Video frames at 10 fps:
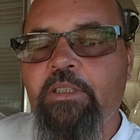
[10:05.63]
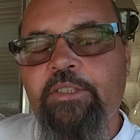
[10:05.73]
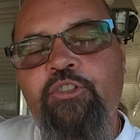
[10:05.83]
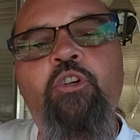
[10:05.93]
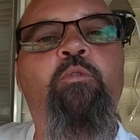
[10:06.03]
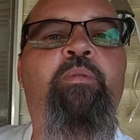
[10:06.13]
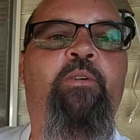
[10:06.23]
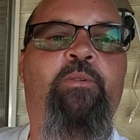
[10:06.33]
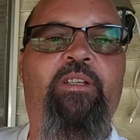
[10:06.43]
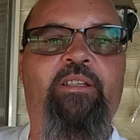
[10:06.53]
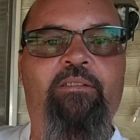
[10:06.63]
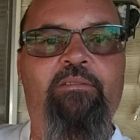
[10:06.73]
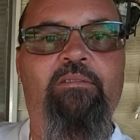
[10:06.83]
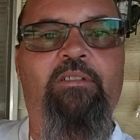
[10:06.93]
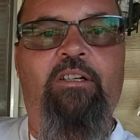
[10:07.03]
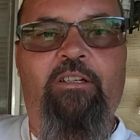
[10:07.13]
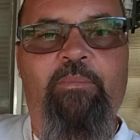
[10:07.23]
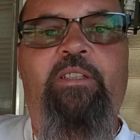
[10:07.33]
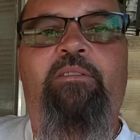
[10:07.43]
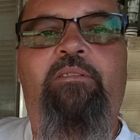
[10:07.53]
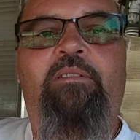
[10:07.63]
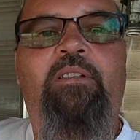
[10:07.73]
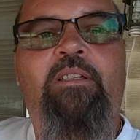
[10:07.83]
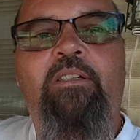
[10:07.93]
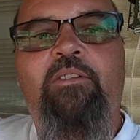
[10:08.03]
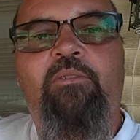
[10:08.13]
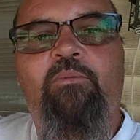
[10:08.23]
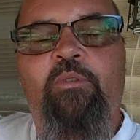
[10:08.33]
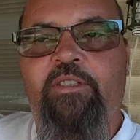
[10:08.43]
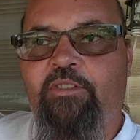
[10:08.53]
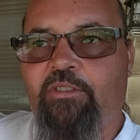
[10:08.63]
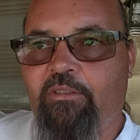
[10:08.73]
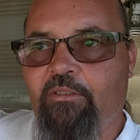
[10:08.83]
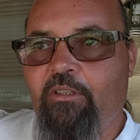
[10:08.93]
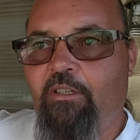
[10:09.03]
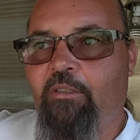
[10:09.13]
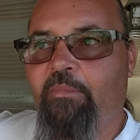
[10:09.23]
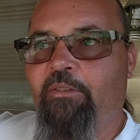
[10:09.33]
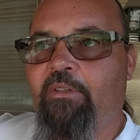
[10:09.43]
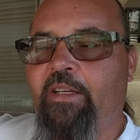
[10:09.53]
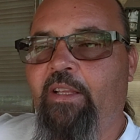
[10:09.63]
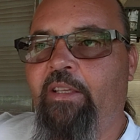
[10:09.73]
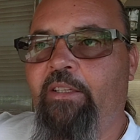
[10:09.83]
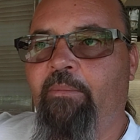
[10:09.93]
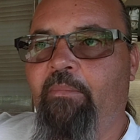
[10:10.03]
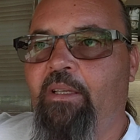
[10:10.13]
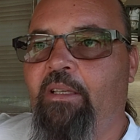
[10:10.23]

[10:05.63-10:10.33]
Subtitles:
a show pony on me, which on my right hip,